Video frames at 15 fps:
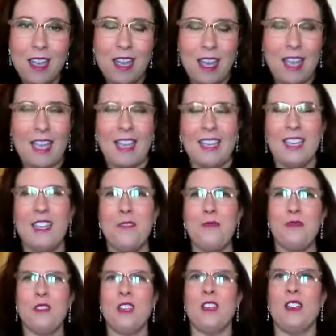And
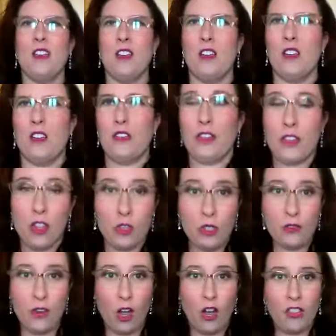for those
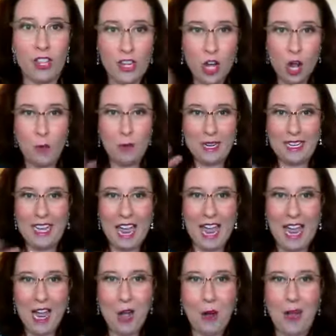of you all that know me
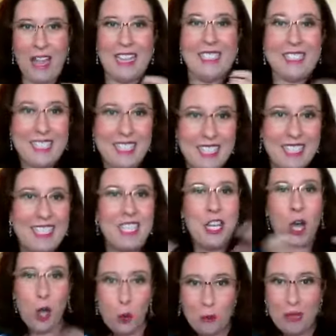now and didn't
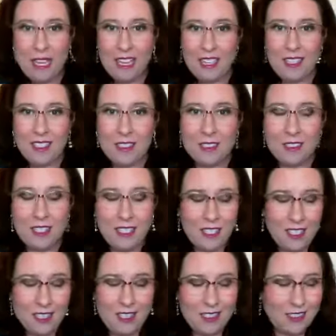know me
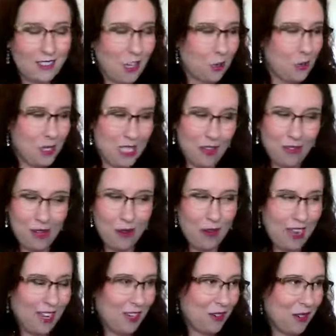in 07,
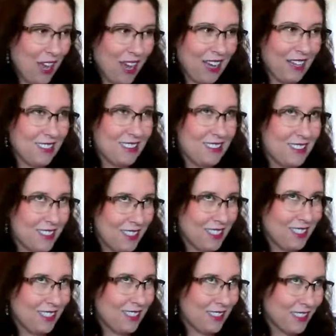08, 09,
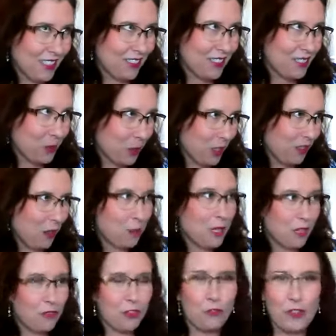10, 11, 12, I mean,
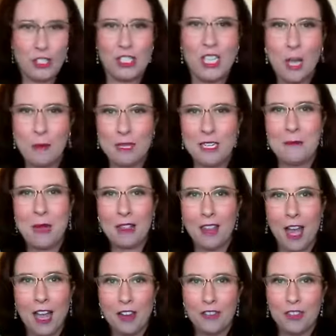if you've just come into my
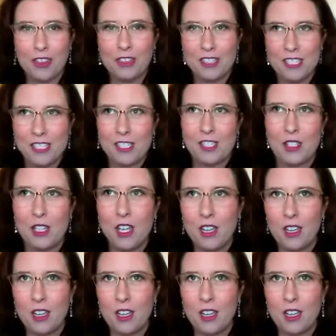life and since